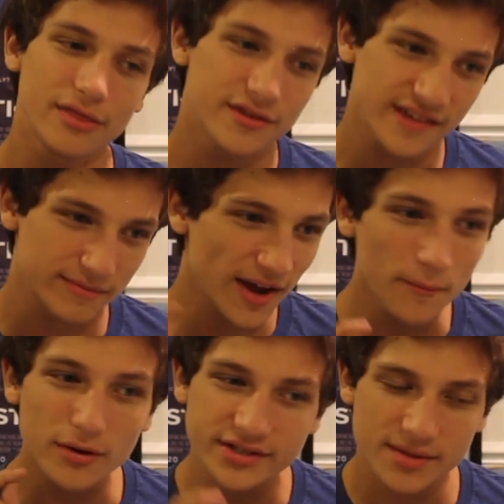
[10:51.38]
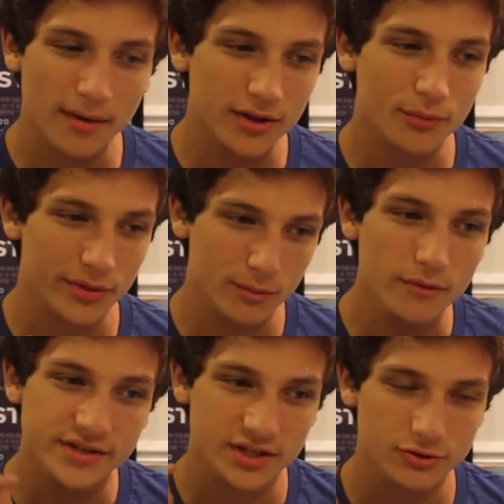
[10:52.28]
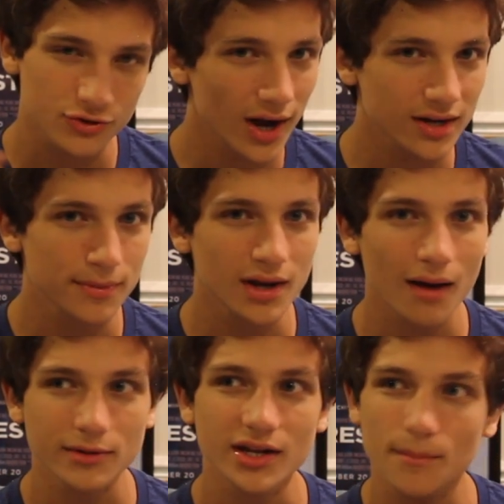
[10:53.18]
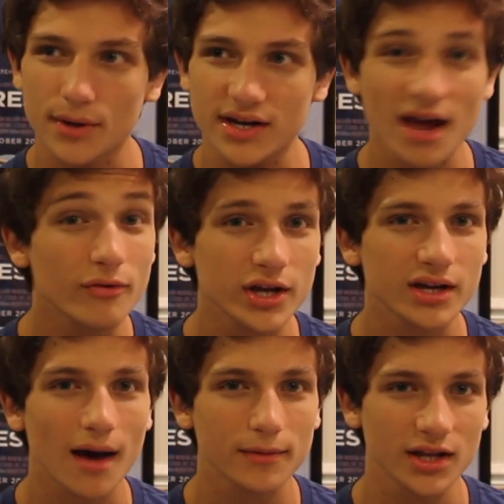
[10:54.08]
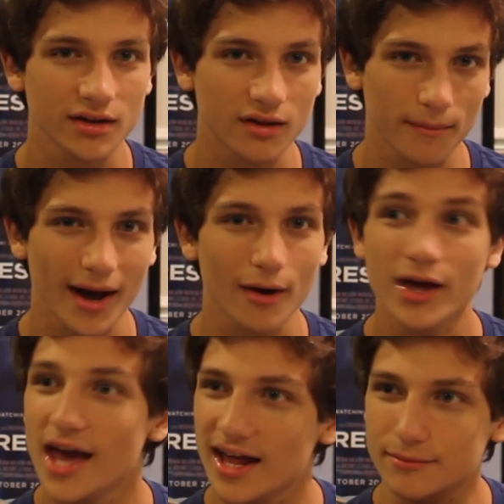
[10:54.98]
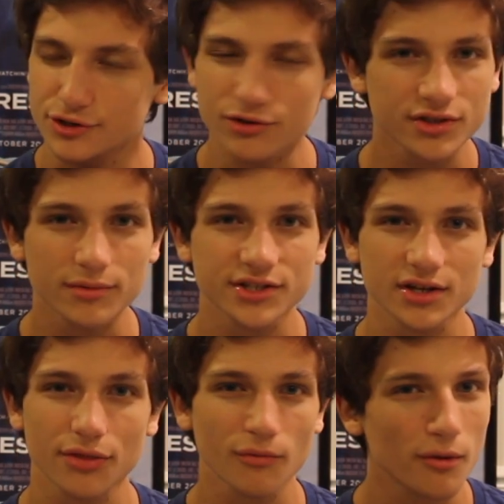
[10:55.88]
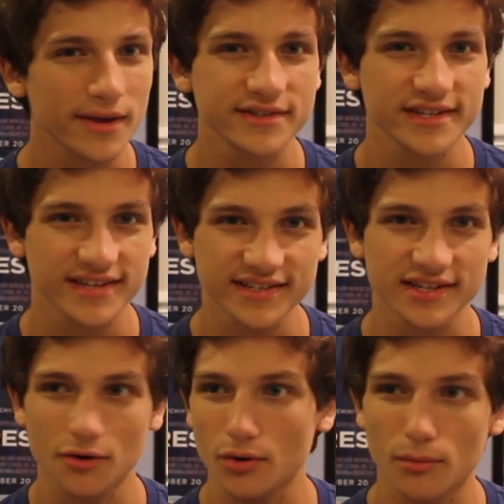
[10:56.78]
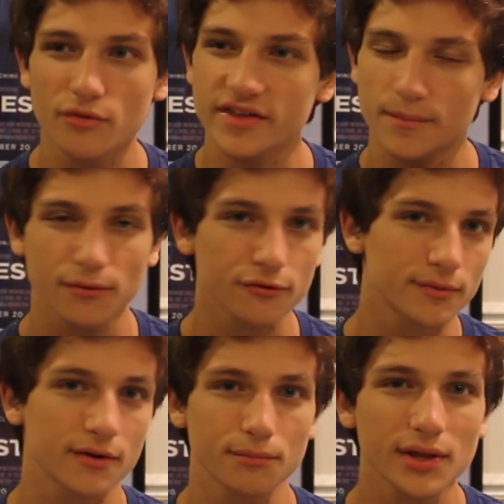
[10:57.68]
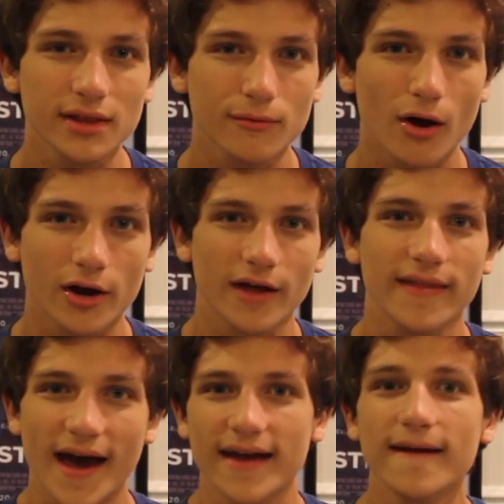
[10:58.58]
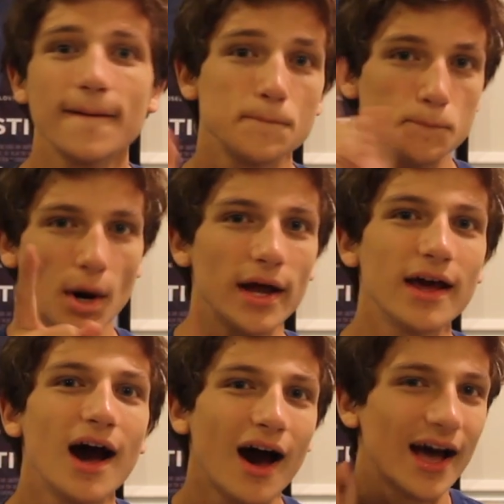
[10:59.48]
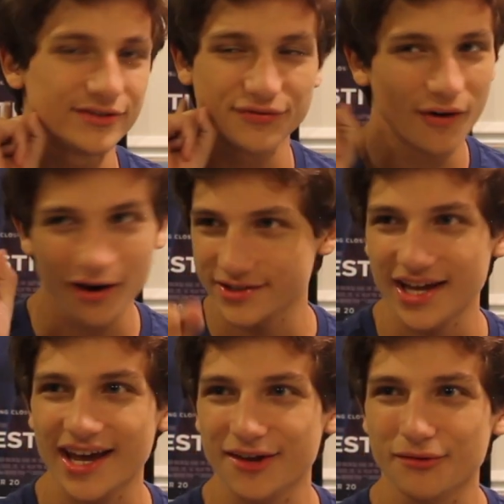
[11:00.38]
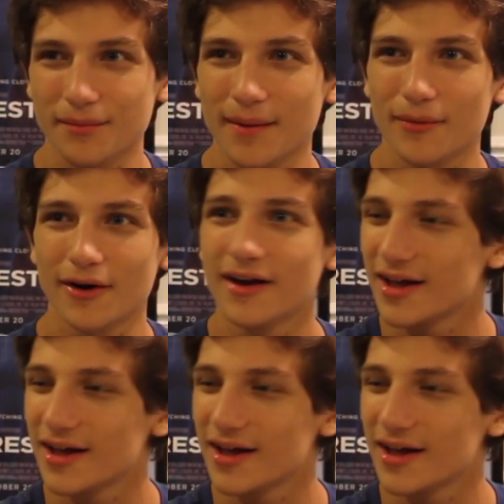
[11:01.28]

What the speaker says: September is the month where the movies that are trying to be nominated but never get nominated come out, and I'm sure someone's gonna throw me a statistic or a movie that proves me completely wrong on that, but as far as I can remember,